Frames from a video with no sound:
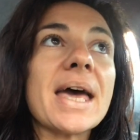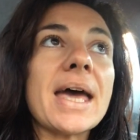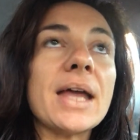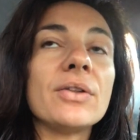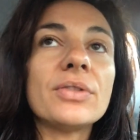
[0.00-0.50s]

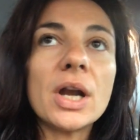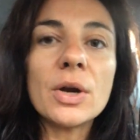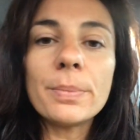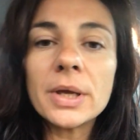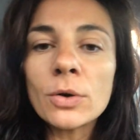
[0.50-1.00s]
And
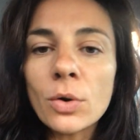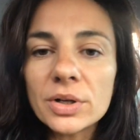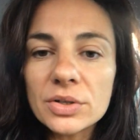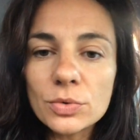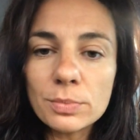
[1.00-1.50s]
therapy, in
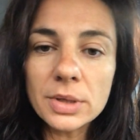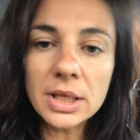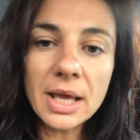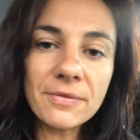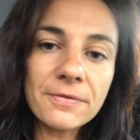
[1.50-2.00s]
order to
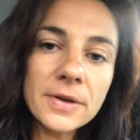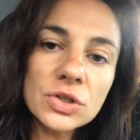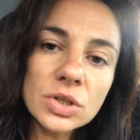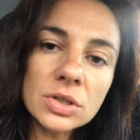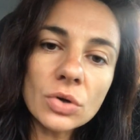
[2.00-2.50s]
be
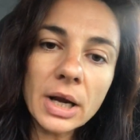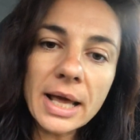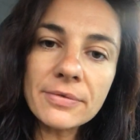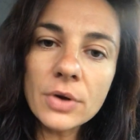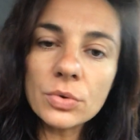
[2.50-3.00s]
efficient, or
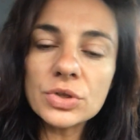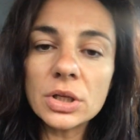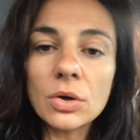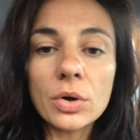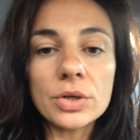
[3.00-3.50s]
life
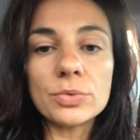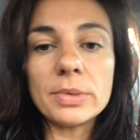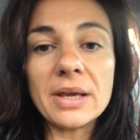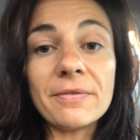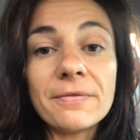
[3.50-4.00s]
coaching, in order to
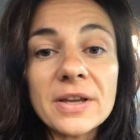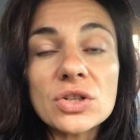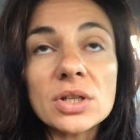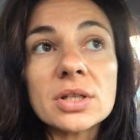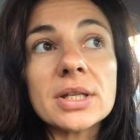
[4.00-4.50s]
be
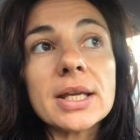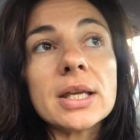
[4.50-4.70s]
efficient,